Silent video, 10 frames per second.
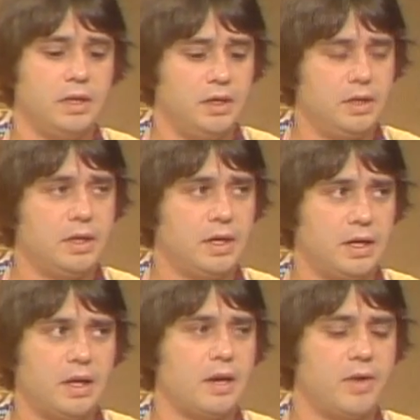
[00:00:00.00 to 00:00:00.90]
I had a
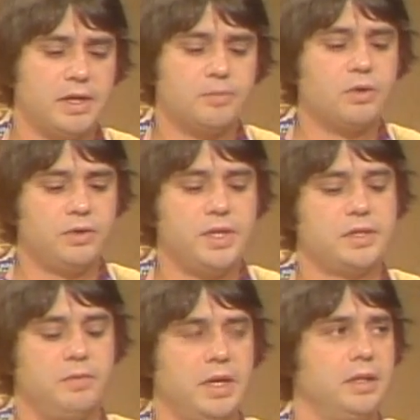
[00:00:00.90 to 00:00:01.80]
lot of right to
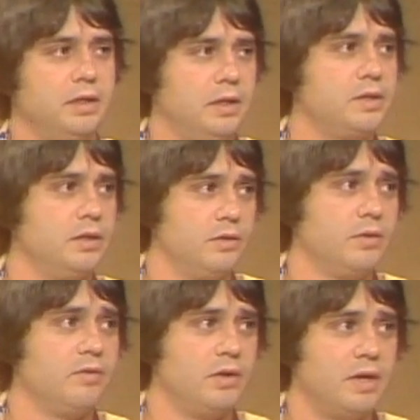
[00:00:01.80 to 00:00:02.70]
protest about the condition of the
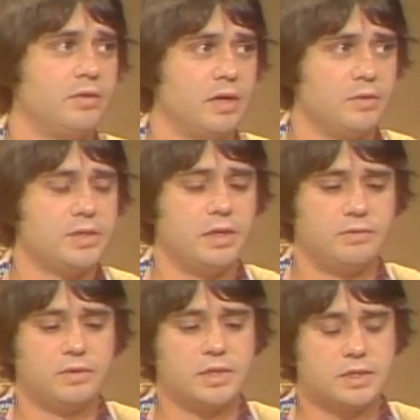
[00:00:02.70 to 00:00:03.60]
river after I was in it for 6